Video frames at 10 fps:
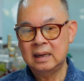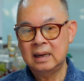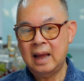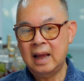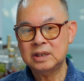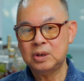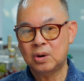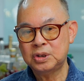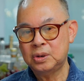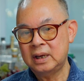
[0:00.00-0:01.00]
there has
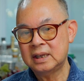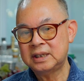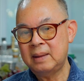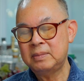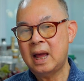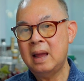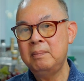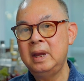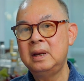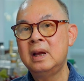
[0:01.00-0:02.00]
also at the same
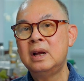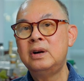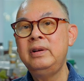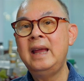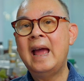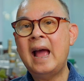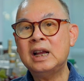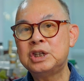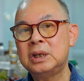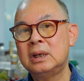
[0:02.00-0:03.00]
time been
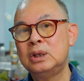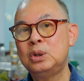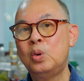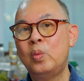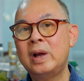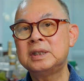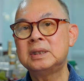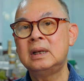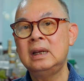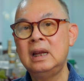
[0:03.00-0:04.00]
reaction to
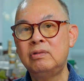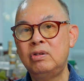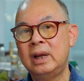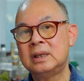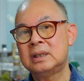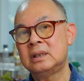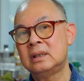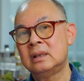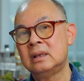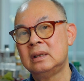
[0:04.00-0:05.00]
Western
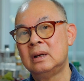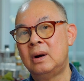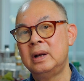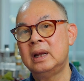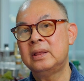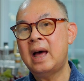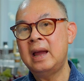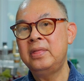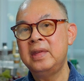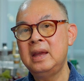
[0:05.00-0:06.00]
influence on the
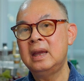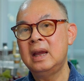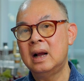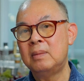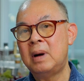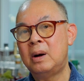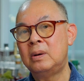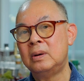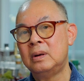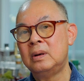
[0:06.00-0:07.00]
Thai thinking
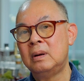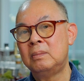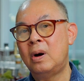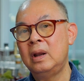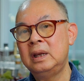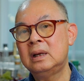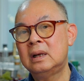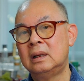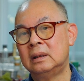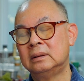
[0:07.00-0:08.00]
about
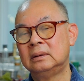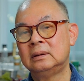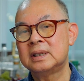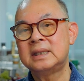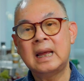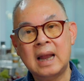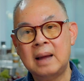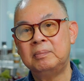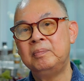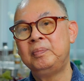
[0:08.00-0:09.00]
political
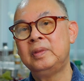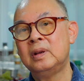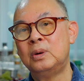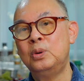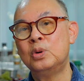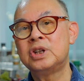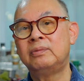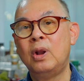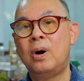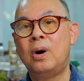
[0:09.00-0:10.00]
setup, rules
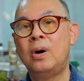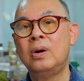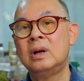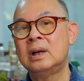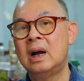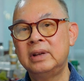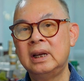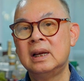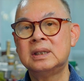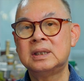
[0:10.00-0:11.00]
of law,
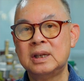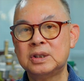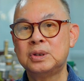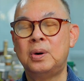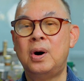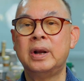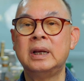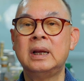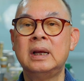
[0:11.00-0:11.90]
governance, and so on.